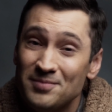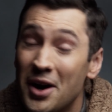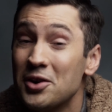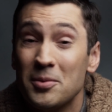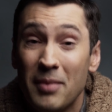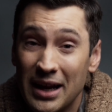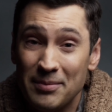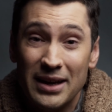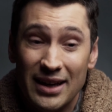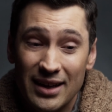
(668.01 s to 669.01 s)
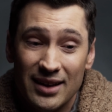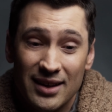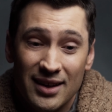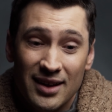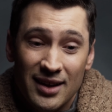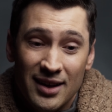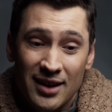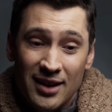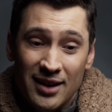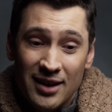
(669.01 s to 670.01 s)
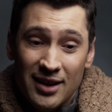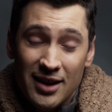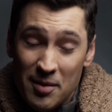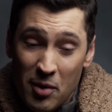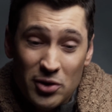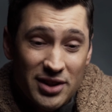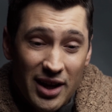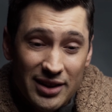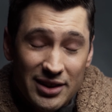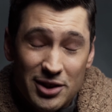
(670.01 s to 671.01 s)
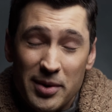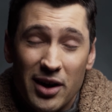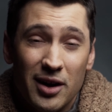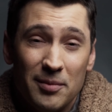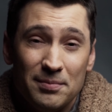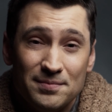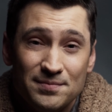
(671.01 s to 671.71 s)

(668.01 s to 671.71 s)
undermine me and most likely do me harm.